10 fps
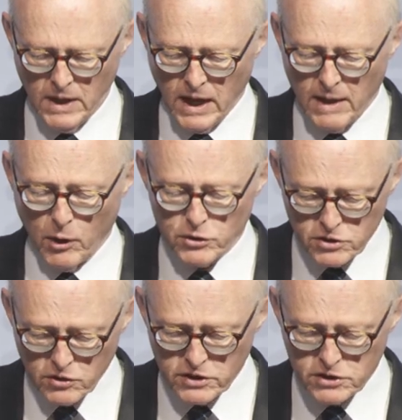I'm
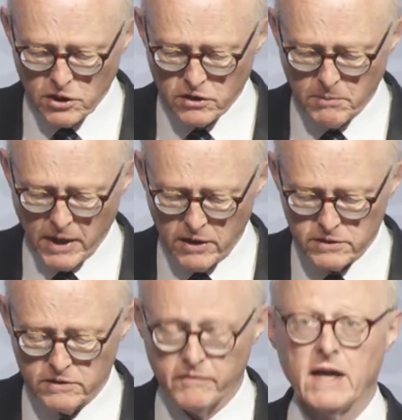also going to talk
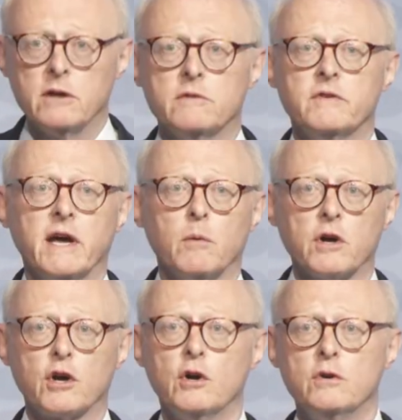about the value of a
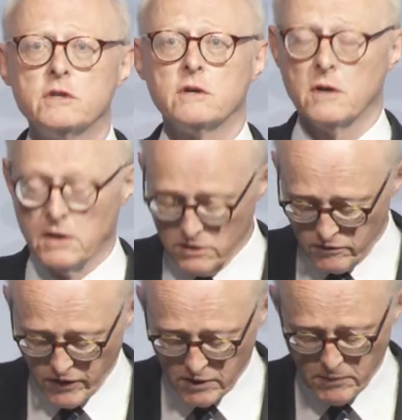network code. You've
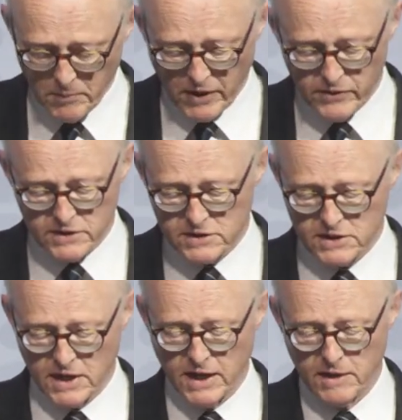heard me about
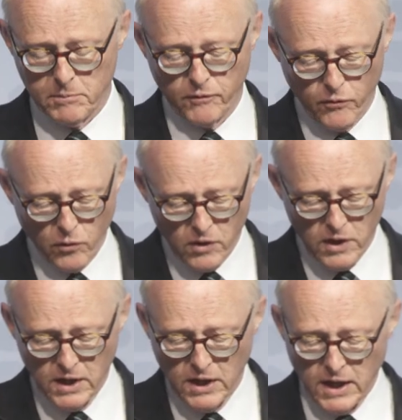this uh, before,
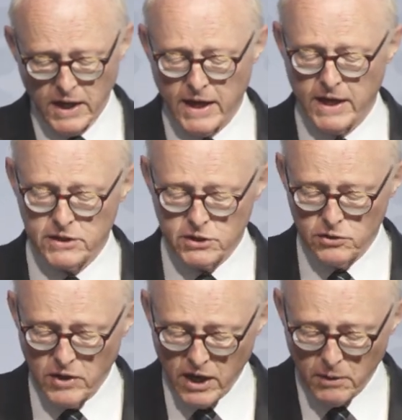uh,
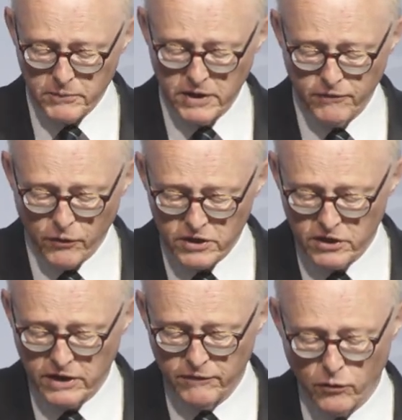to help the
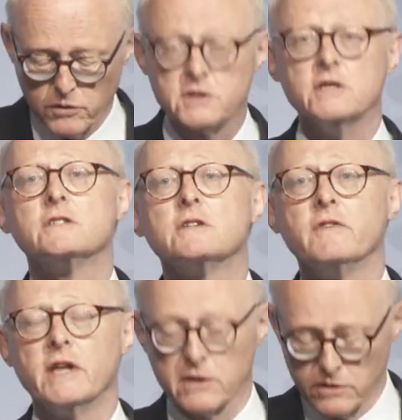43 forces of
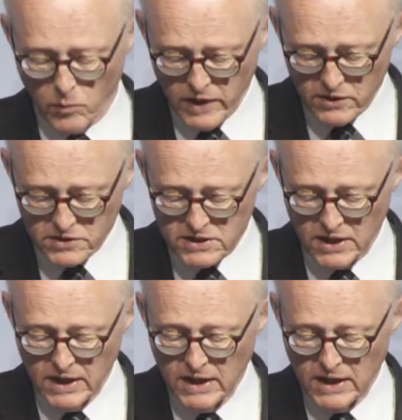England and Wales